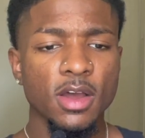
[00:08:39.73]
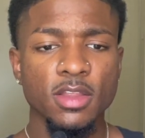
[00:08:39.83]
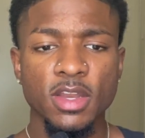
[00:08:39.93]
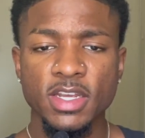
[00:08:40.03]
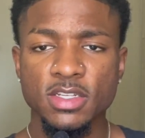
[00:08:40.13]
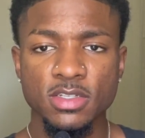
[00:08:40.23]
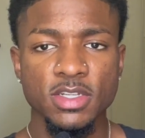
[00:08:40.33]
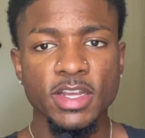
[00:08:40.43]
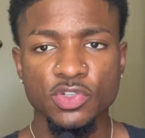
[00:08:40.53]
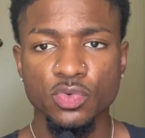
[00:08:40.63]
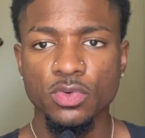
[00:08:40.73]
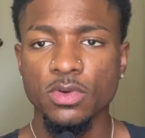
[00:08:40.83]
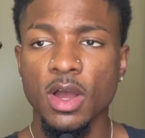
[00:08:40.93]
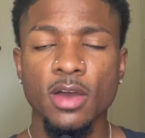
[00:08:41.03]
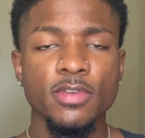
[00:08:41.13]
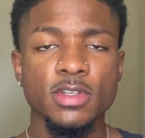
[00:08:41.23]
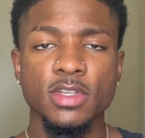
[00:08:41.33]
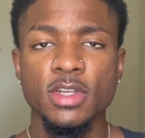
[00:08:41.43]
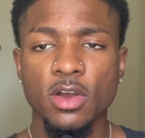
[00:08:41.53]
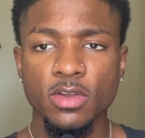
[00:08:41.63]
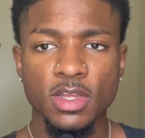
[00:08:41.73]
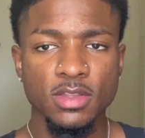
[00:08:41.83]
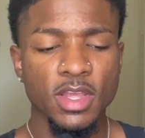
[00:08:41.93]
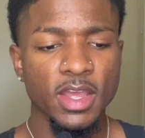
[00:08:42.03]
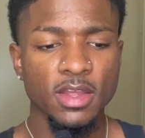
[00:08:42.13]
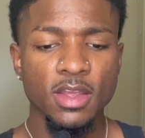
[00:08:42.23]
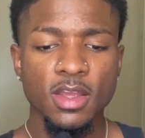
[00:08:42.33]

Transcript: The next is sexual. Obviously, y'all get that.